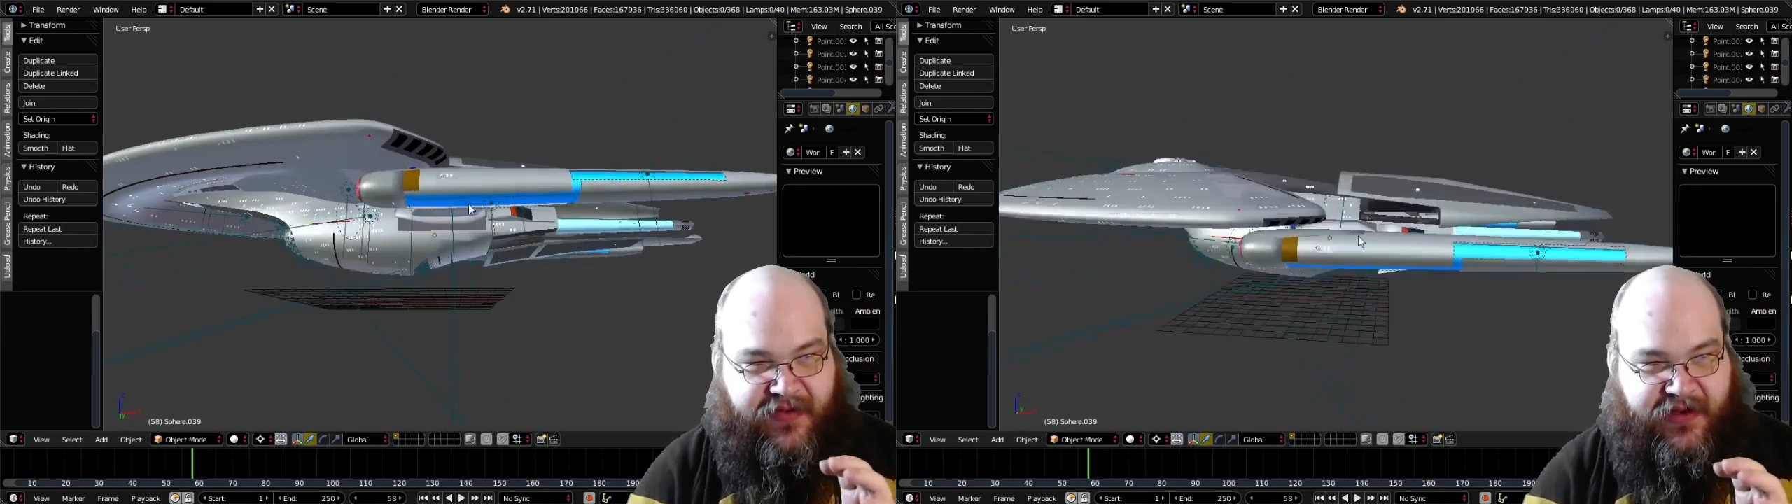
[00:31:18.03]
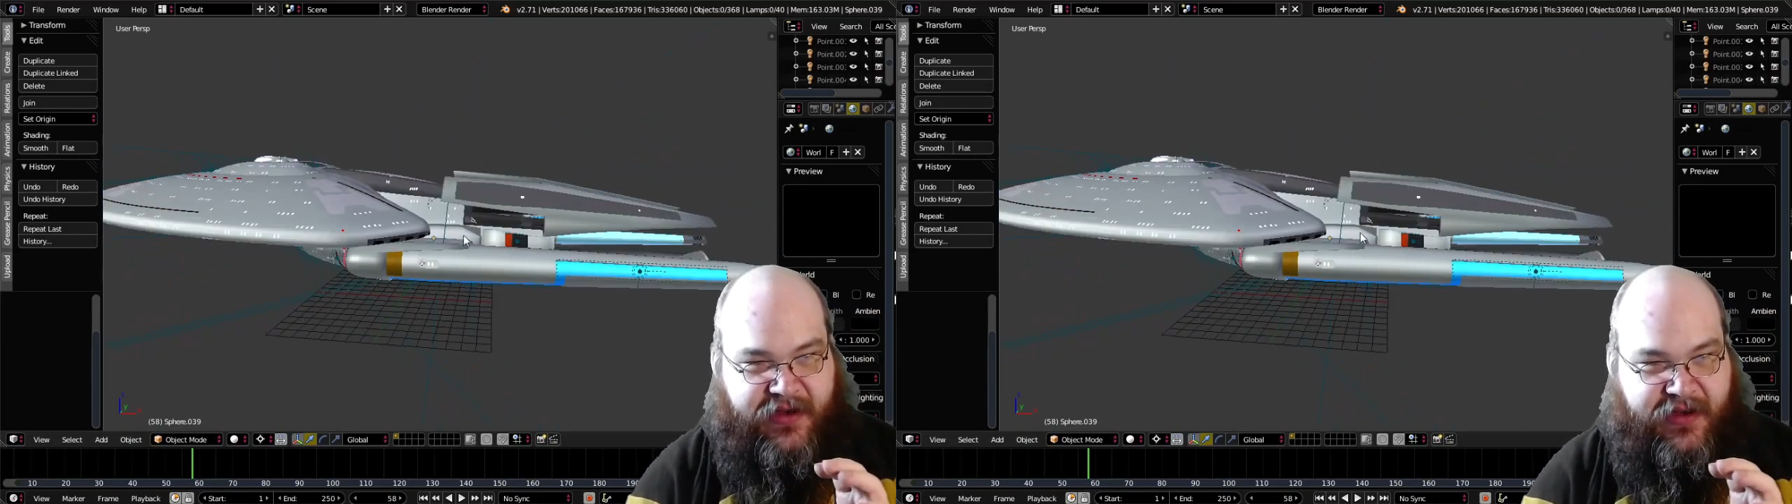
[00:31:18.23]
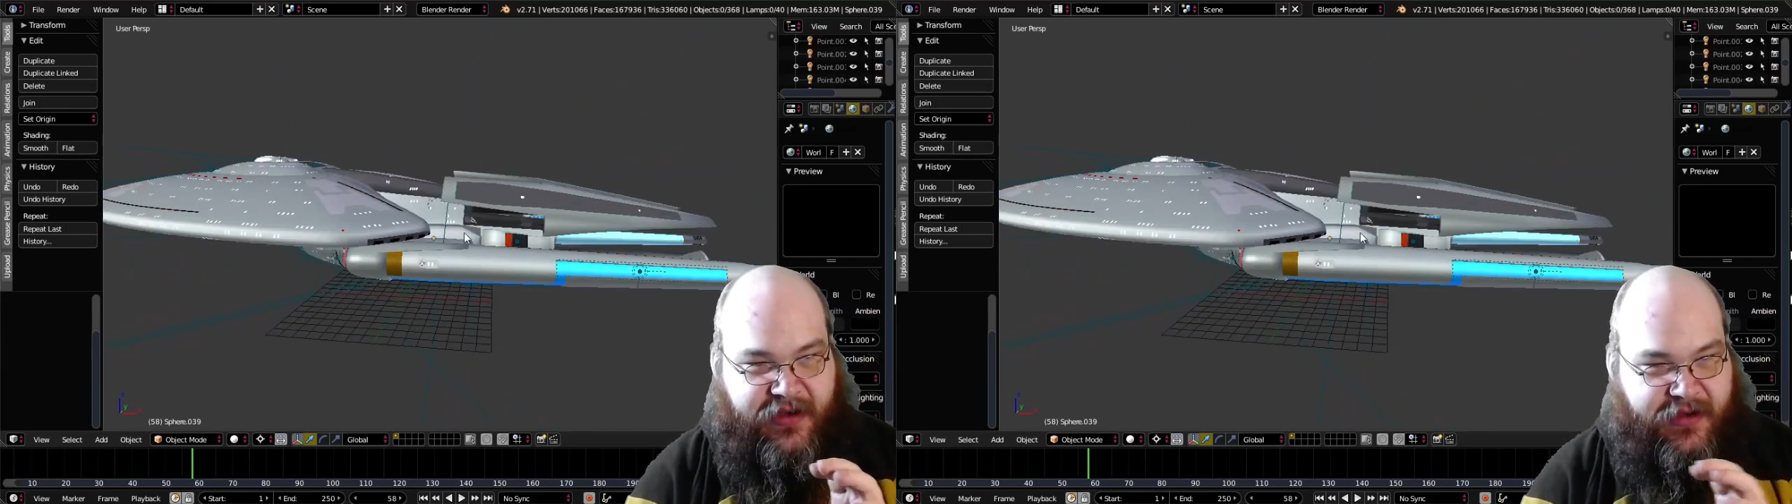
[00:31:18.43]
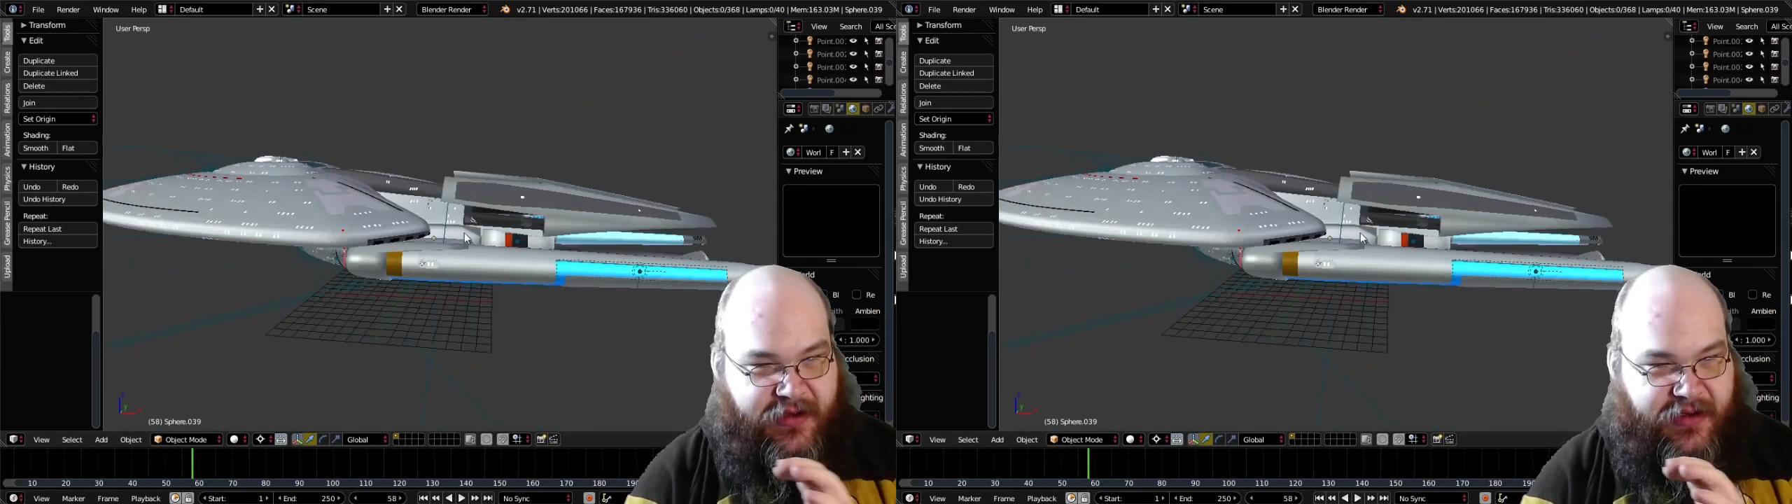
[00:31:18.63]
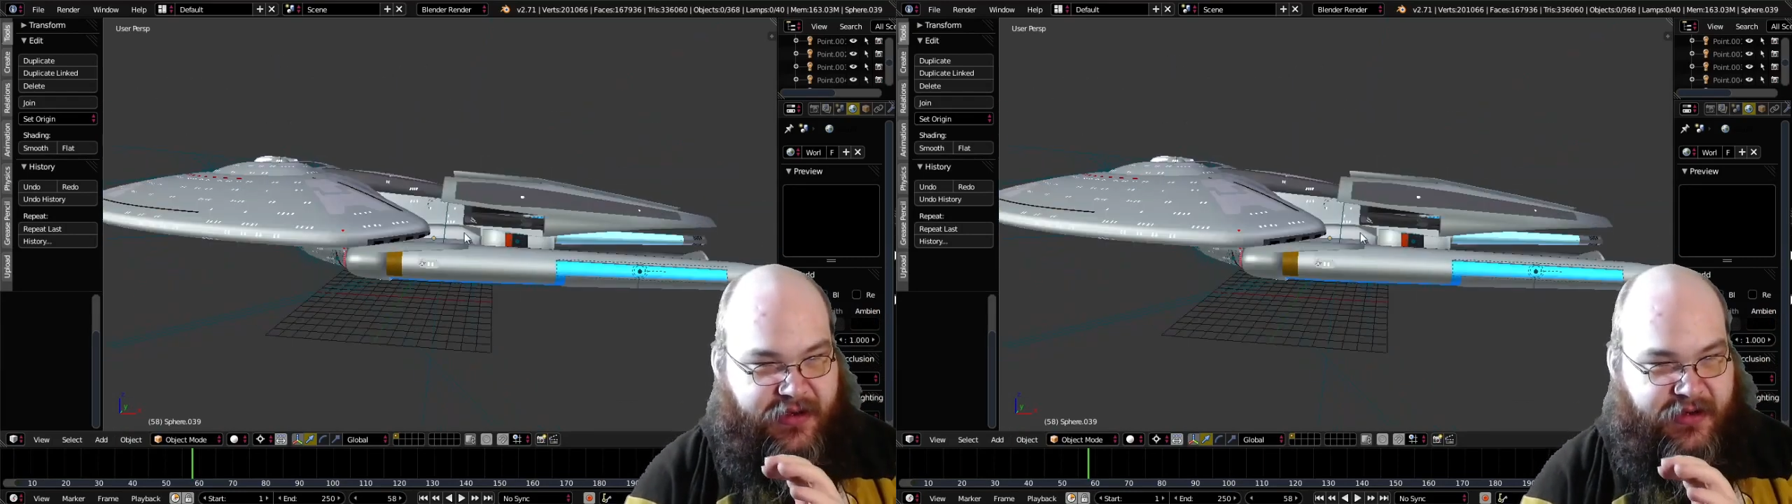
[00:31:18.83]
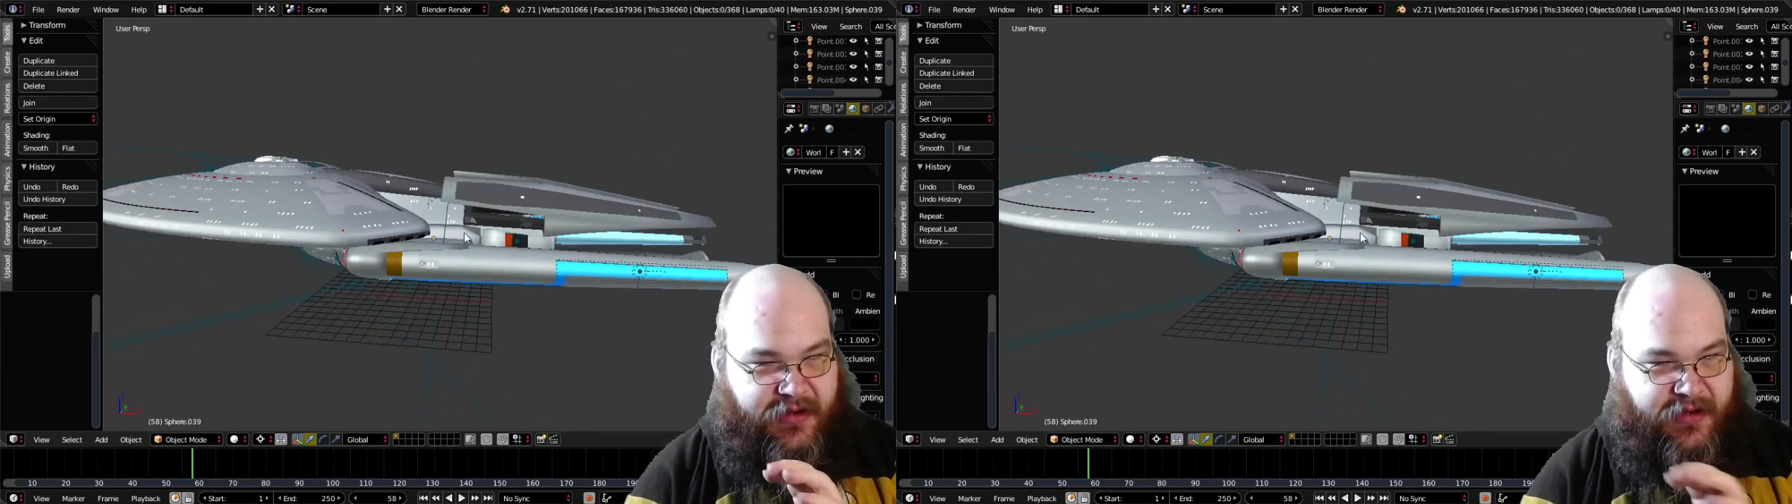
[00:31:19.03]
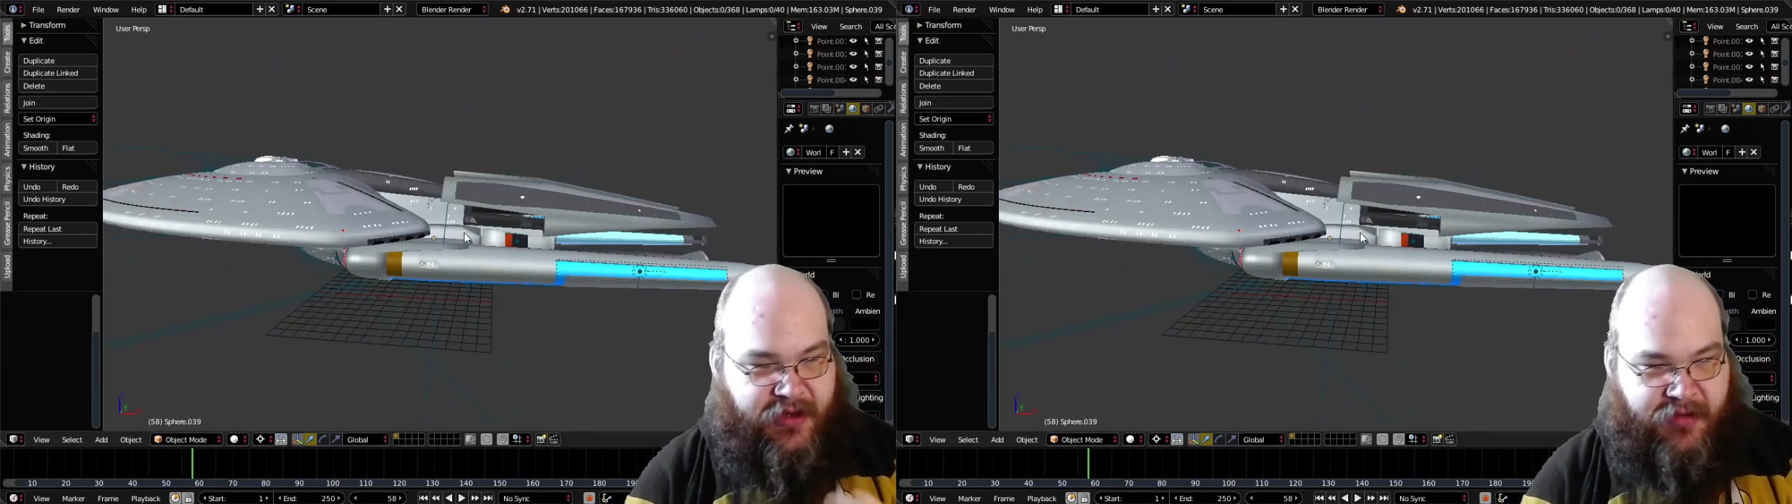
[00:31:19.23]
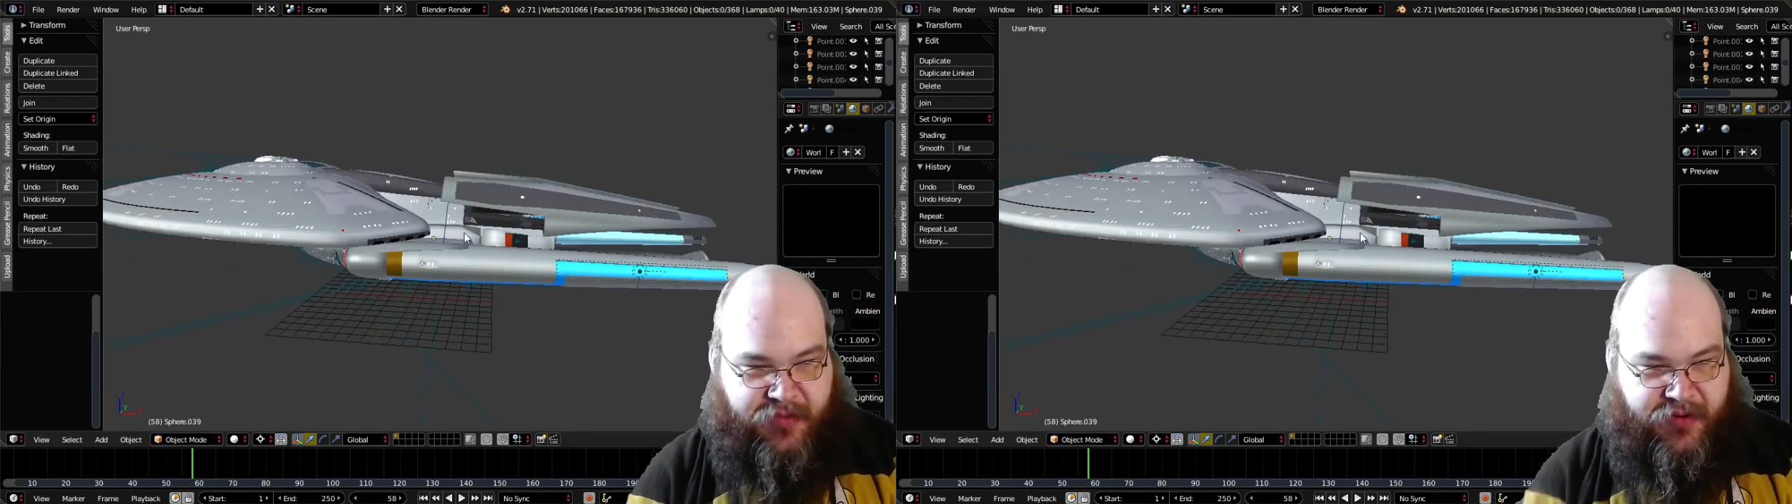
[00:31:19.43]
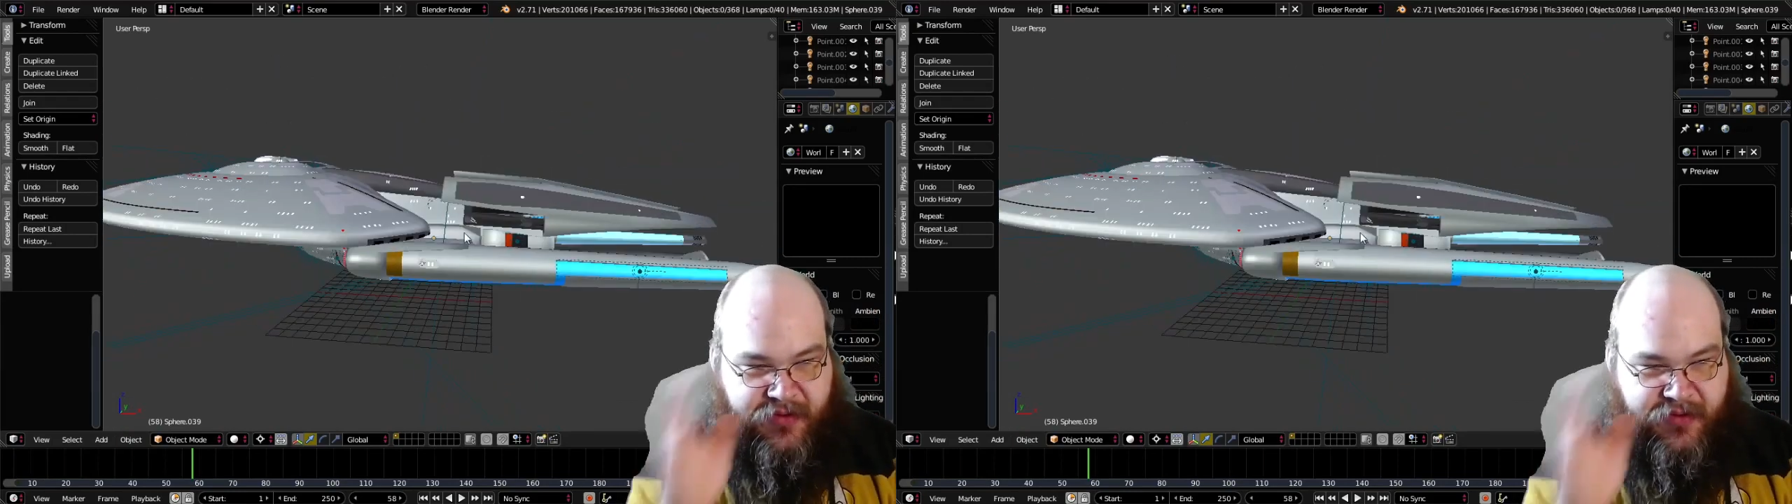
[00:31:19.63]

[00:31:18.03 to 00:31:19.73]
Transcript: of it up,